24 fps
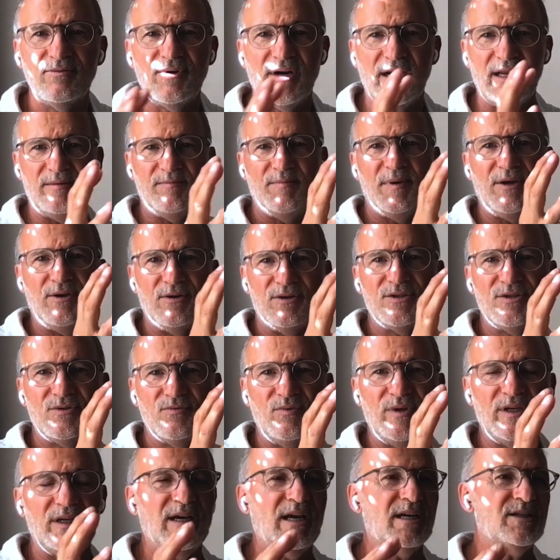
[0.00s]
right? Because
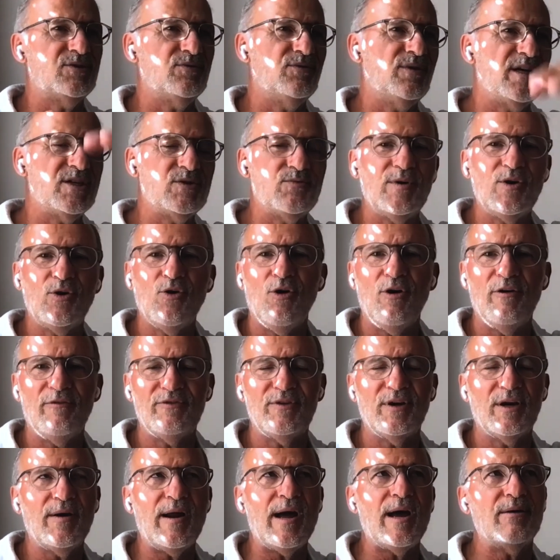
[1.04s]
we as soon as yeah. we go
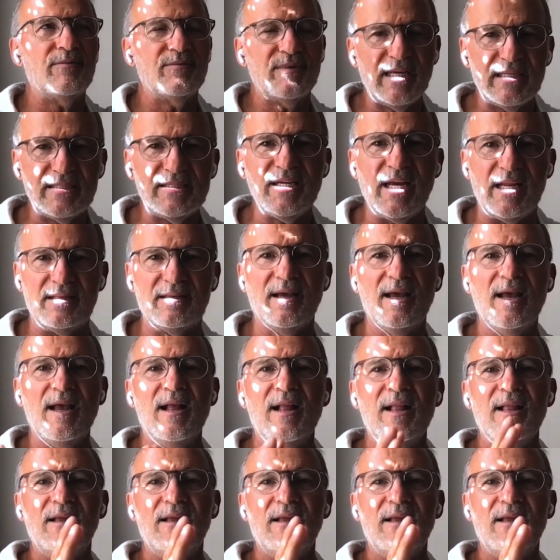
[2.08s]
off the ground, that's it.